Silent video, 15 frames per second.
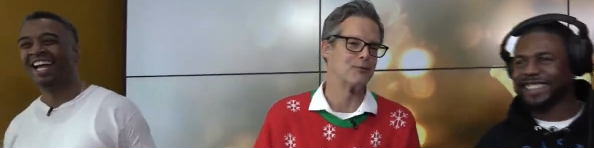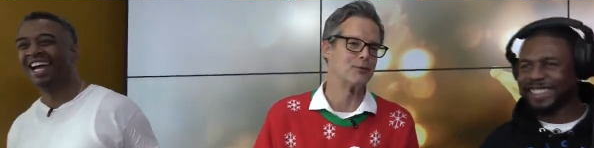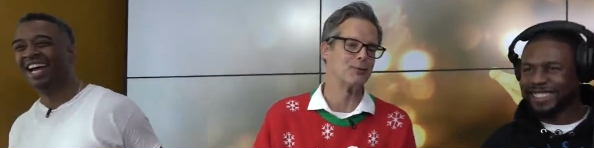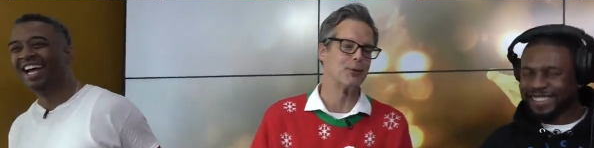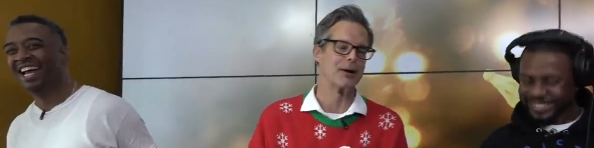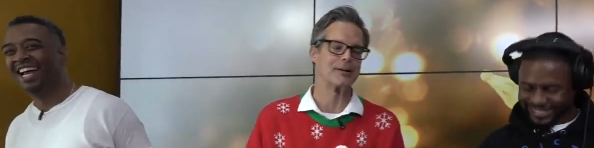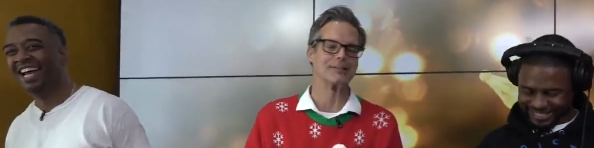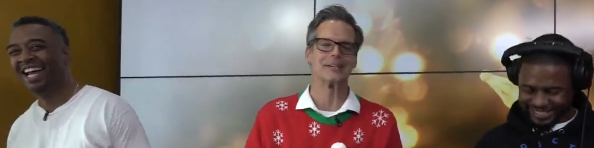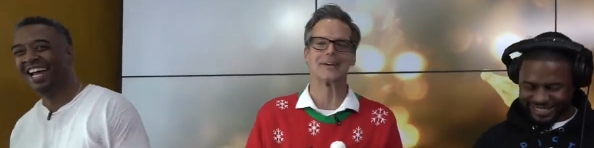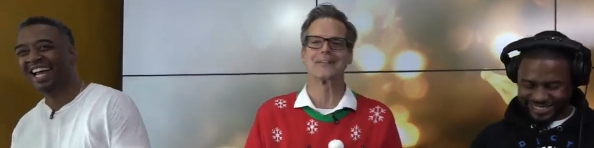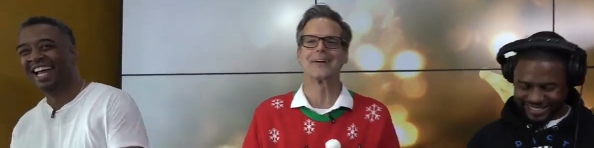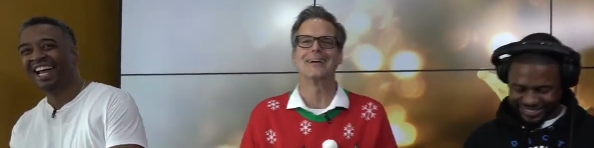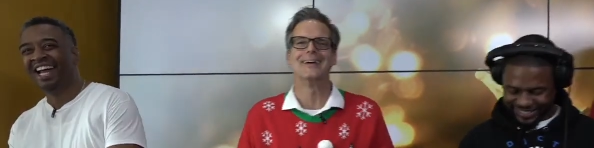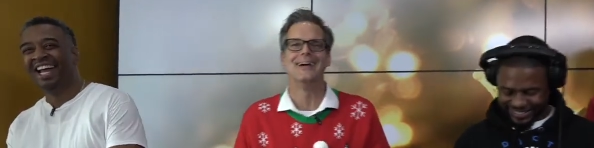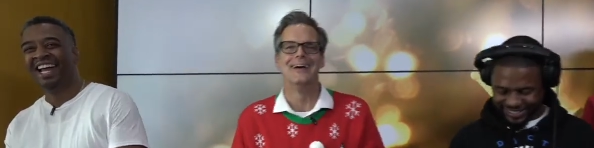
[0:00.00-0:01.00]
Speaker 1: a few records that
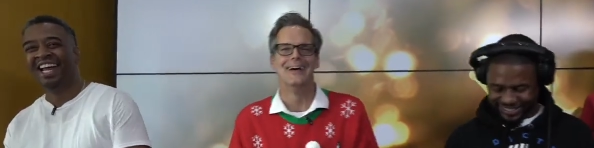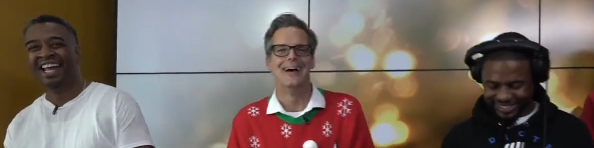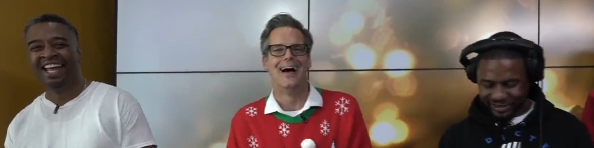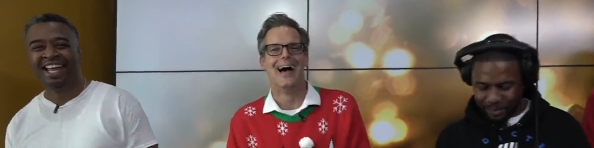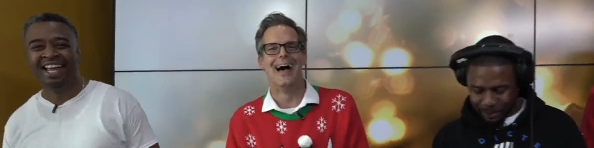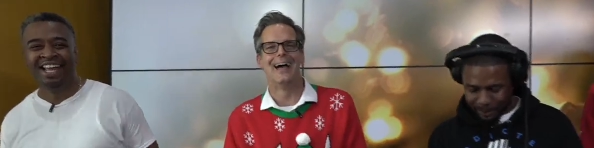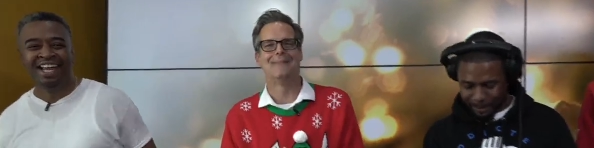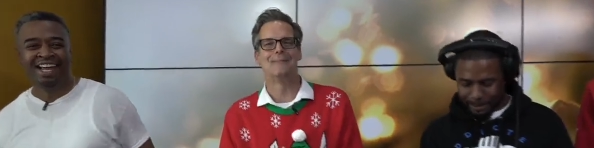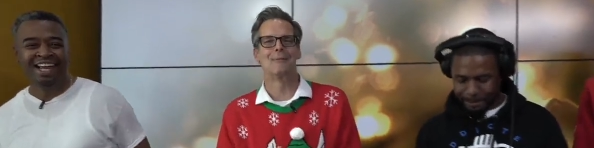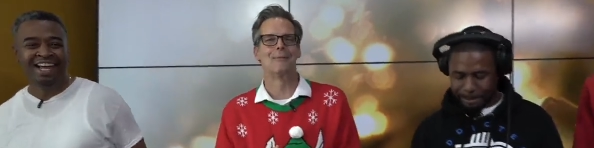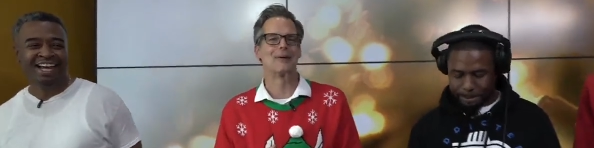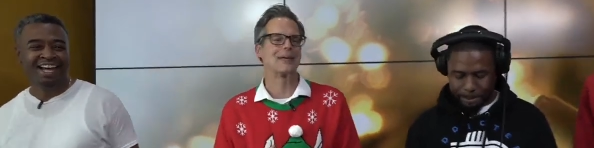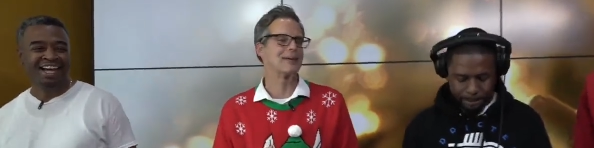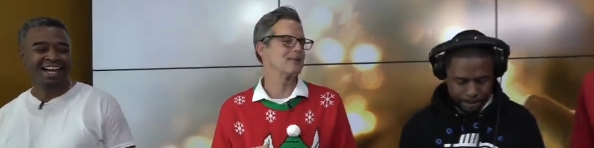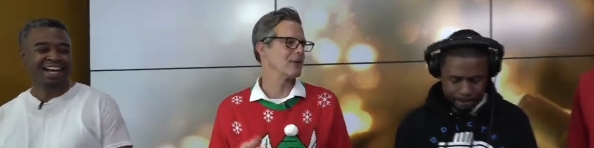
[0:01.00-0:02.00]
way. Hey, but
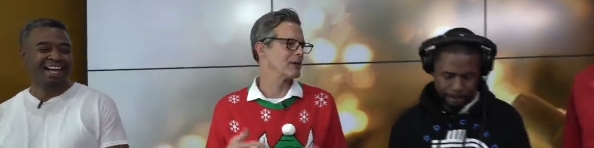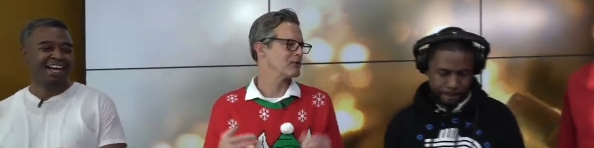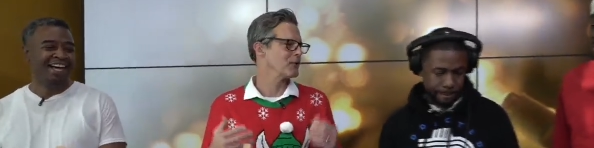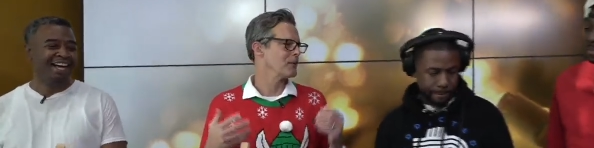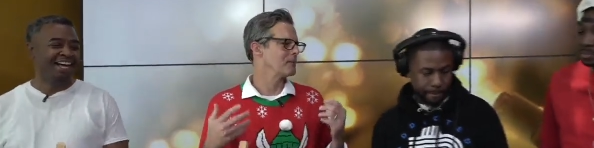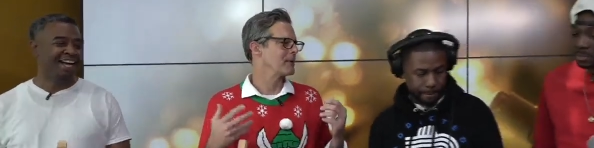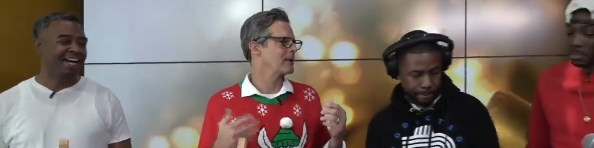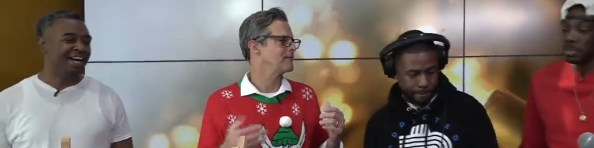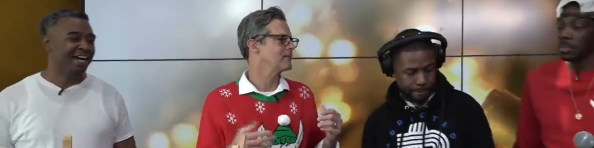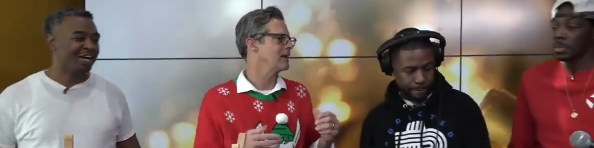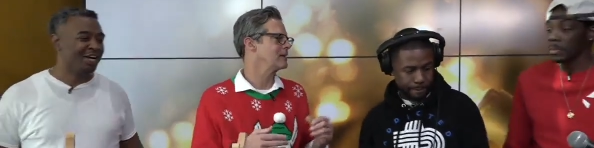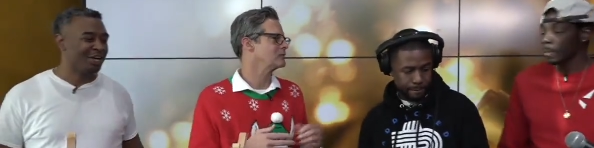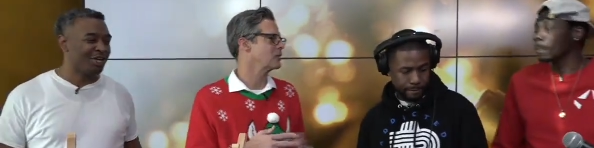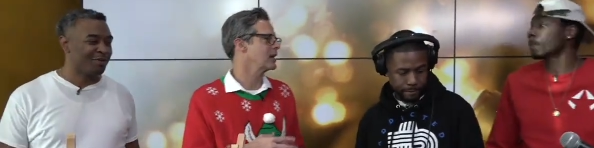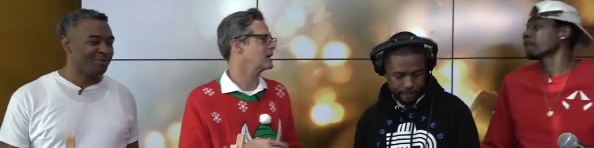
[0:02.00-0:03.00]
we're getting ready for a big
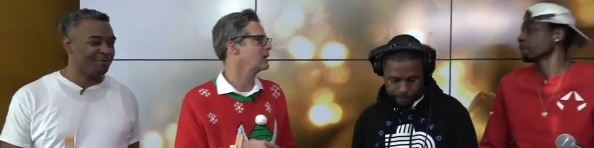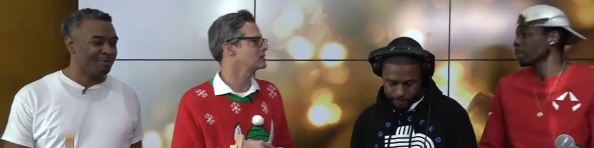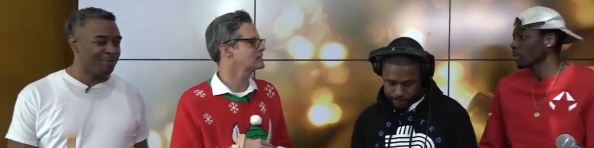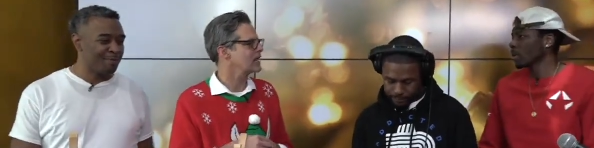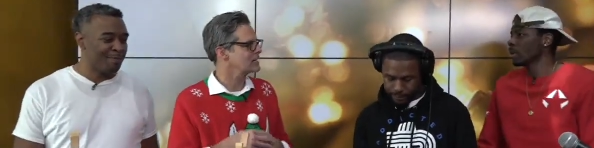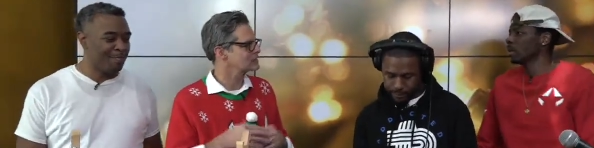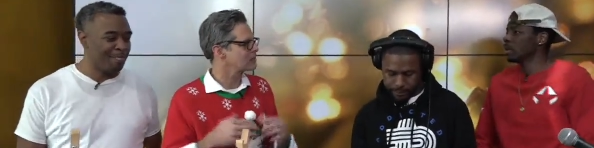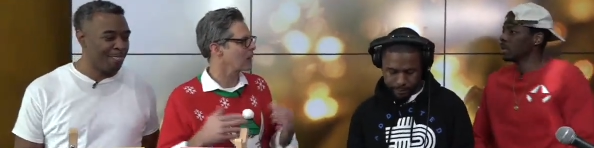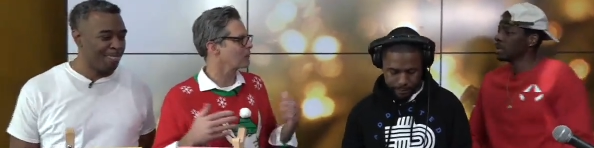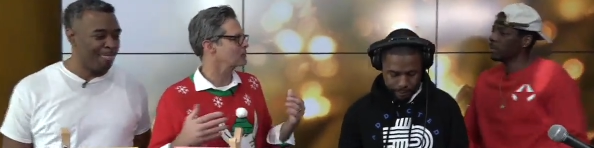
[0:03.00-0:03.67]
event. Drake, now tell us about